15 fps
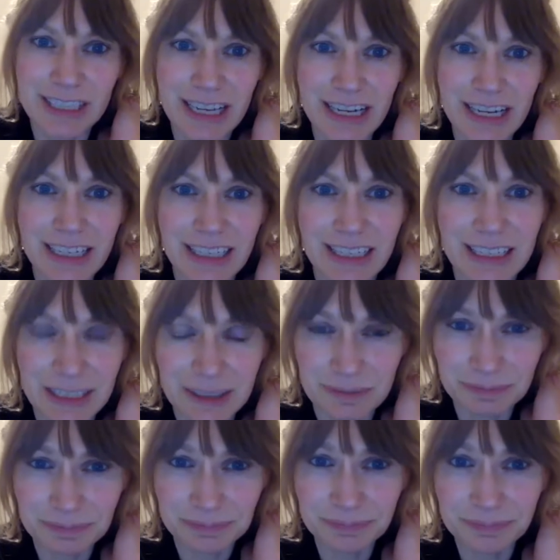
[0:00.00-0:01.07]
the 80s.
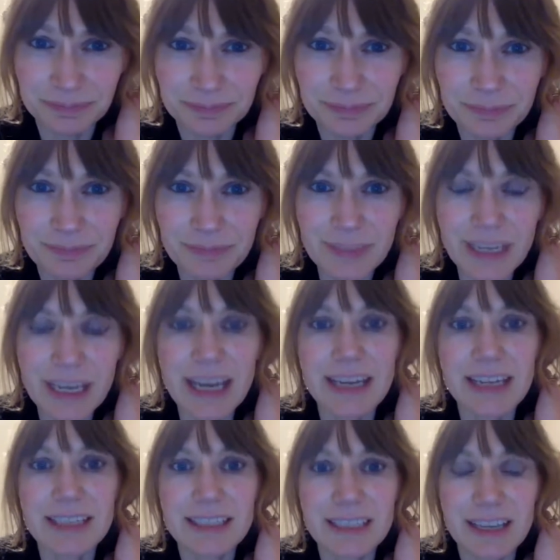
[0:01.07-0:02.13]

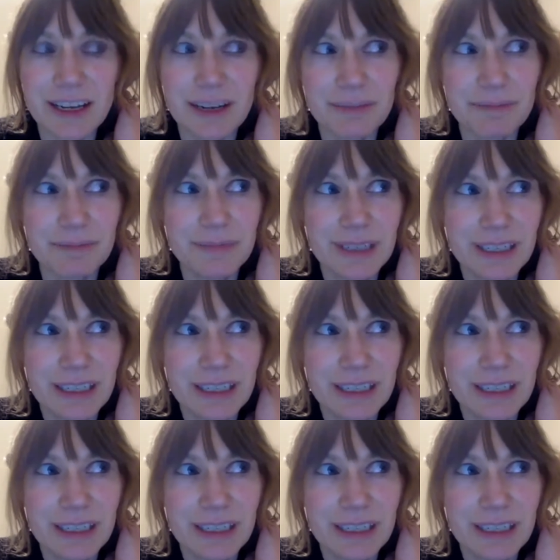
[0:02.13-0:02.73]
And